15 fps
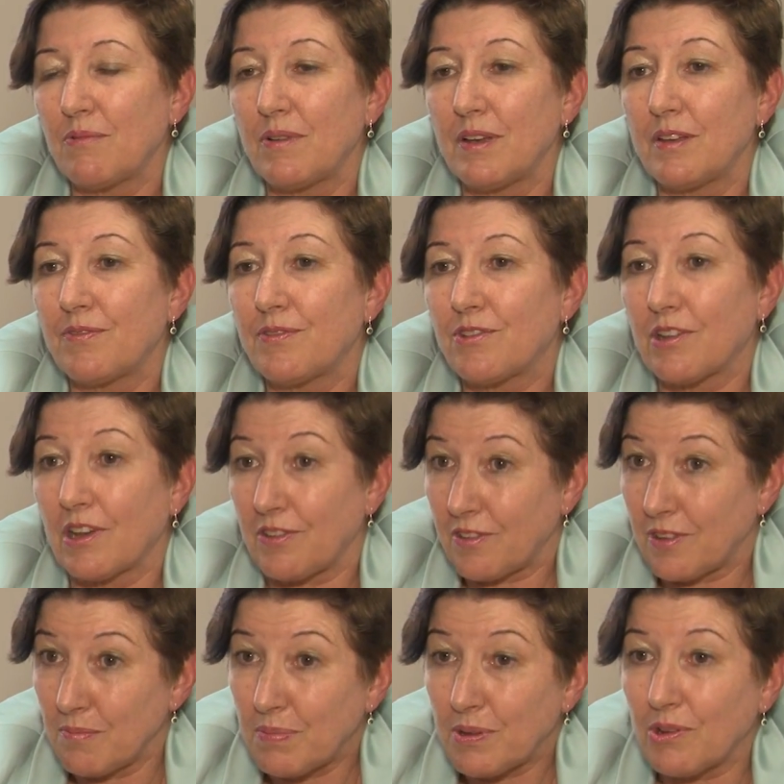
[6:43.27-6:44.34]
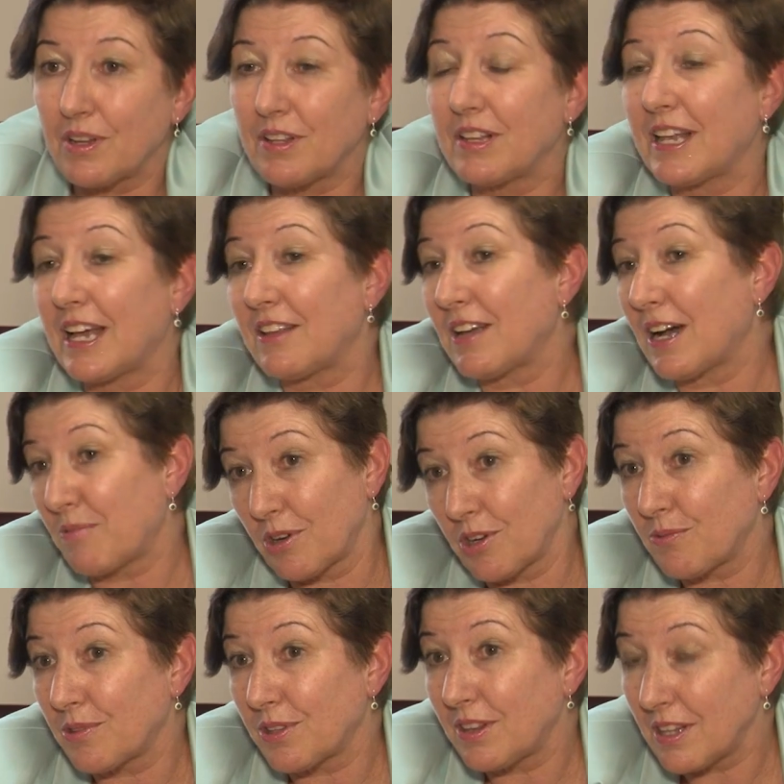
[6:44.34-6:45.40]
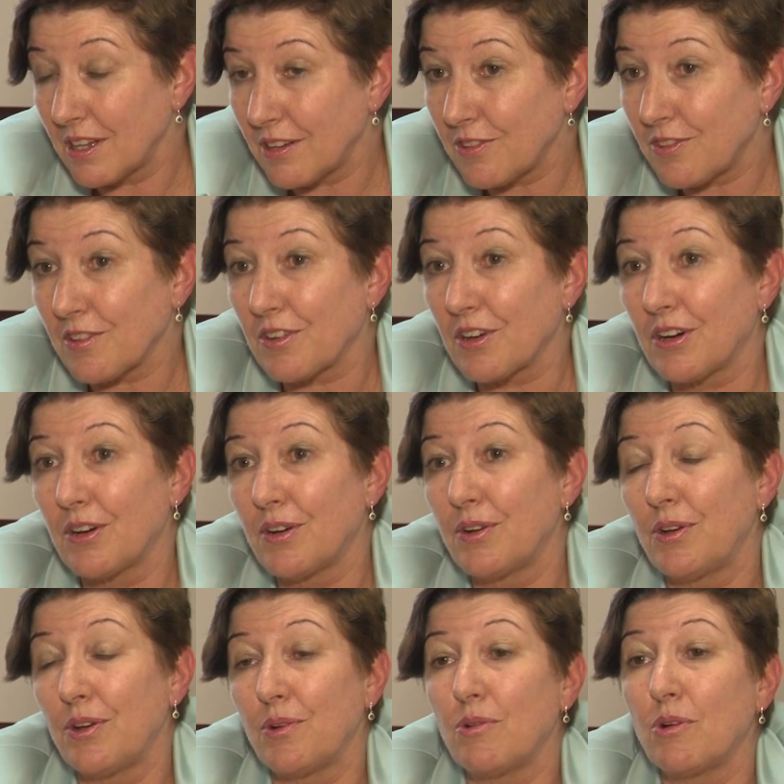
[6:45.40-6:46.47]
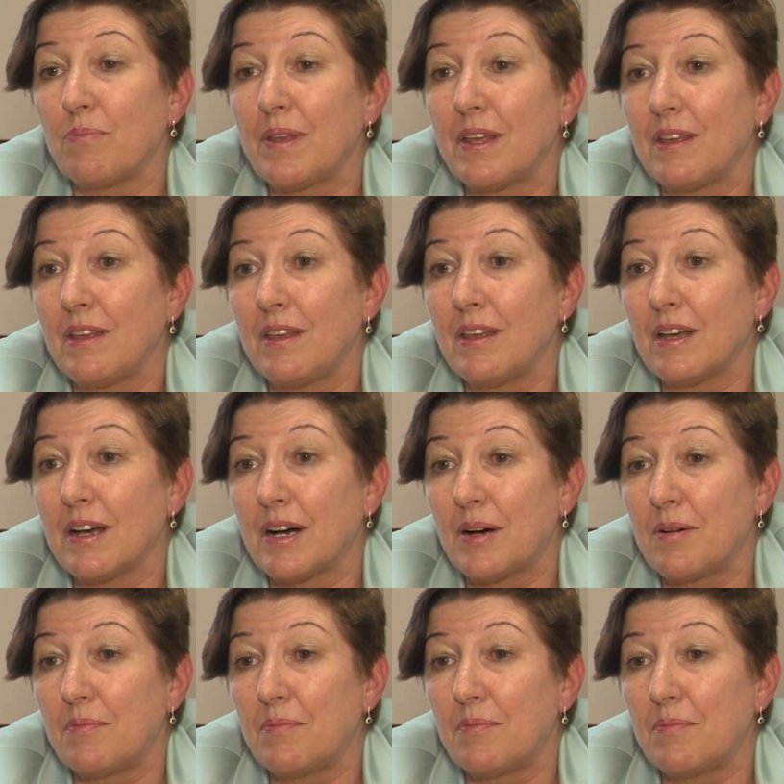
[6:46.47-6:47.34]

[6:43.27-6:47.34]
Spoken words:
We've just employed a lady I worked with years ago who will be